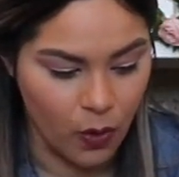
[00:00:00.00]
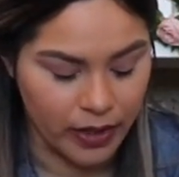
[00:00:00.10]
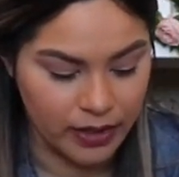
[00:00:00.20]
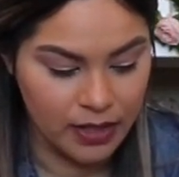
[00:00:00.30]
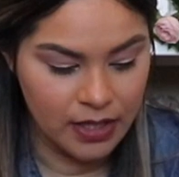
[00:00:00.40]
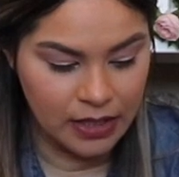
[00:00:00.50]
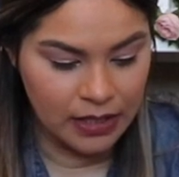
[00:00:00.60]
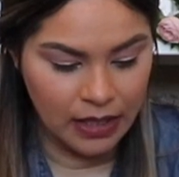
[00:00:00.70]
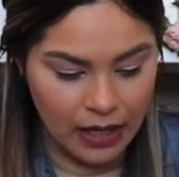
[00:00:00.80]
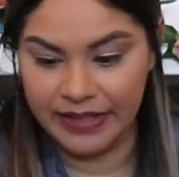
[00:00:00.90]
on.
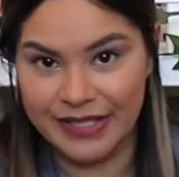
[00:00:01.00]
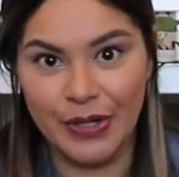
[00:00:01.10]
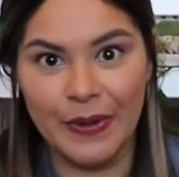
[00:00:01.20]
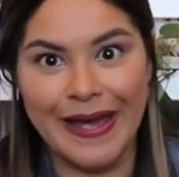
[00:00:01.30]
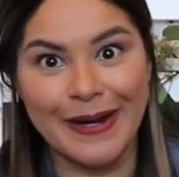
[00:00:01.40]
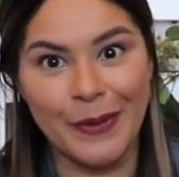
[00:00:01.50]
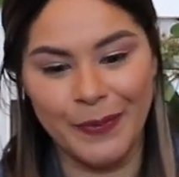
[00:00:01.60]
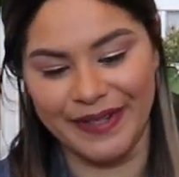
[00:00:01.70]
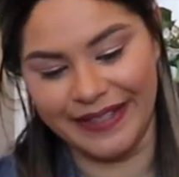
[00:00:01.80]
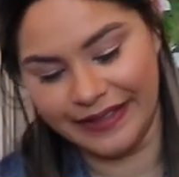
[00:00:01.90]
Let's go ahead and
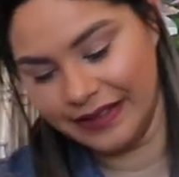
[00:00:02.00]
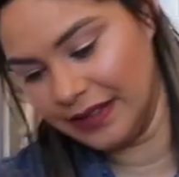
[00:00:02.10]
open it.